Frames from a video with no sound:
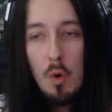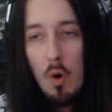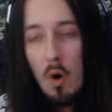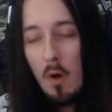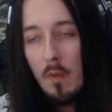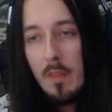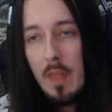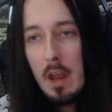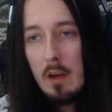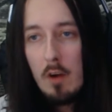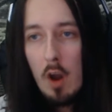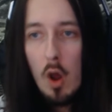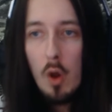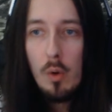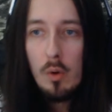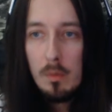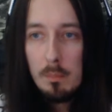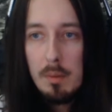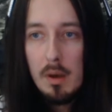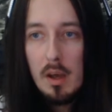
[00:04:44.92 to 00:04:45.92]
on their
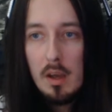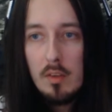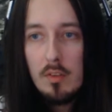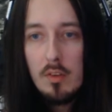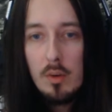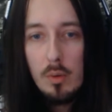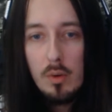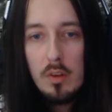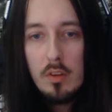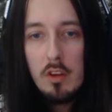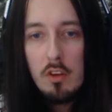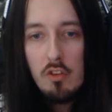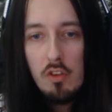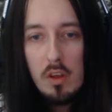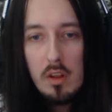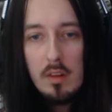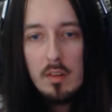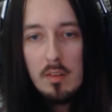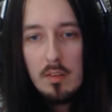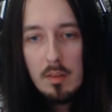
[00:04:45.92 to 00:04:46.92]
own personal
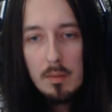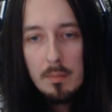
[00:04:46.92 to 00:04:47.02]
decisions.